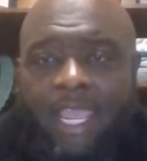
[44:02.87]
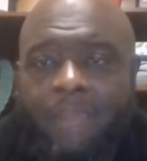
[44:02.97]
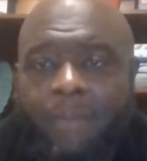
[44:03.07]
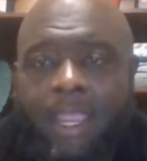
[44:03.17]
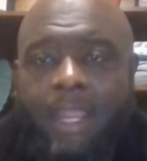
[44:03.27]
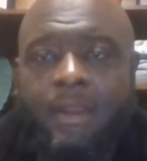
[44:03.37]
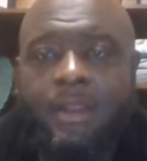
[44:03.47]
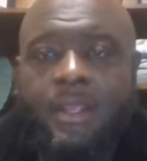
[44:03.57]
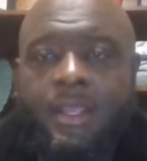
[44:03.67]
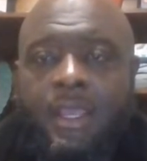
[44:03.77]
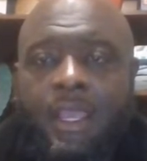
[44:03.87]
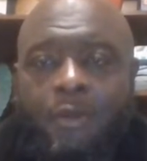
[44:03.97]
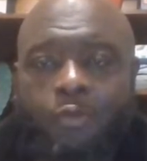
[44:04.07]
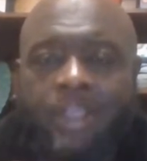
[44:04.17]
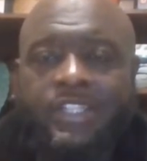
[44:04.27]
in and
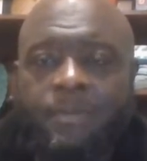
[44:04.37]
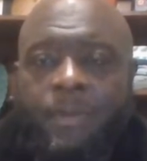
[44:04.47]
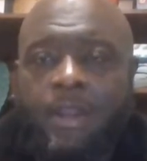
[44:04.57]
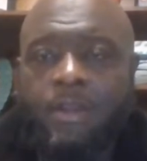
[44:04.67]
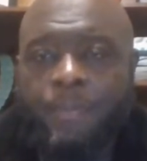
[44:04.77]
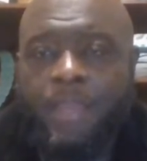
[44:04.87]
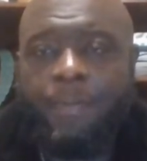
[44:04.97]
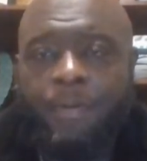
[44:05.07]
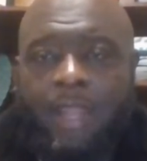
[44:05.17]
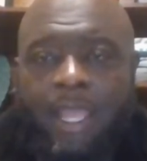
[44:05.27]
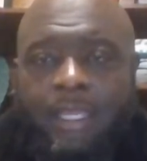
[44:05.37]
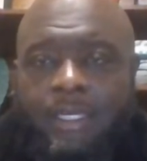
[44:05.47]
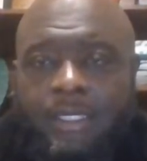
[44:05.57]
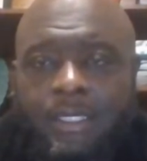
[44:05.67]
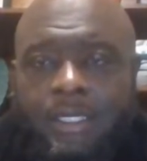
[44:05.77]
rest upon the people like
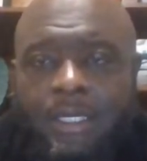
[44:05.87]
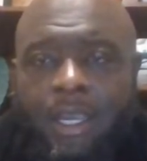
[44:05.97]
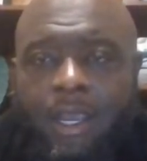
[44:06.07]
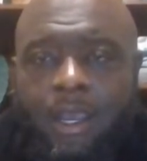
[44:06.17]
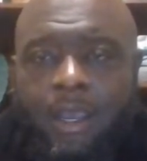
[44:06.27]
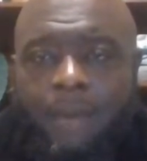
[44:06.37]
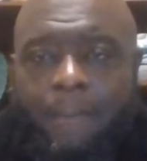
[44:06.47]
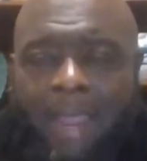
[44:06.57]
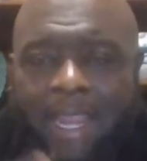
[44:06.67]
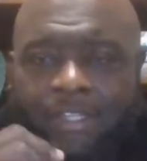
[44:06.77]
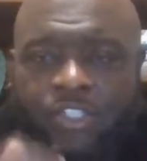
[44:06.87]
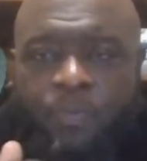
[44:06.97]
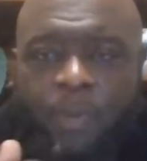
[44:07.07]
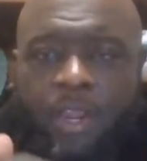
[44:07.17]
a mighty spirit,